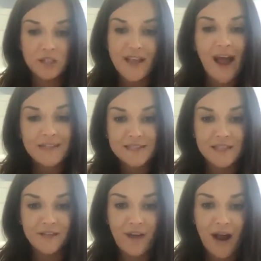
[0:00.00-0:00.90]
just adds
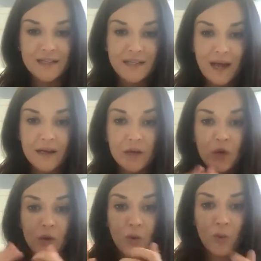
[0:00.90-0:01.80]
to the fact that
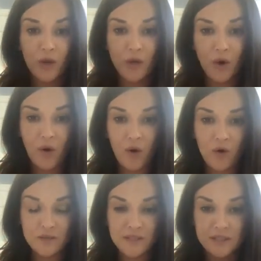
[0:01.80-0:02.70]
we
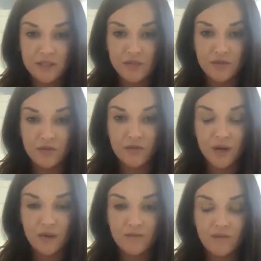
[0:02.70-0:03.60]
all need to
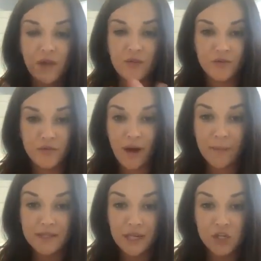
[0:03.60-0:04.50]
follow the
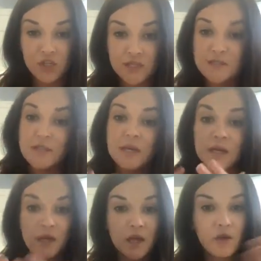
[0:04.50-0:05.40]
recommendations
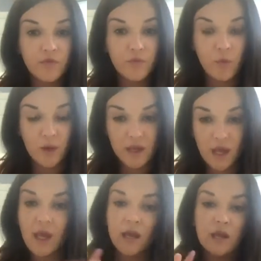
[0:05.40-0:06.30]
if we
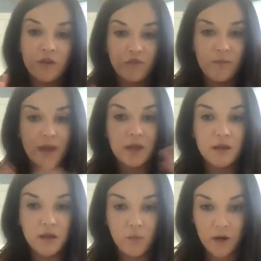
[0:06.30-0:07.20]
can, if
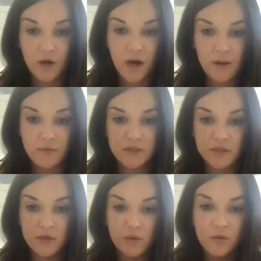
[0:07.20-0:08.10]
medically we are able
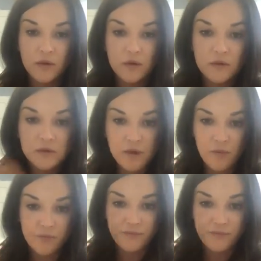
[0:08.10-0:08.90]
to. So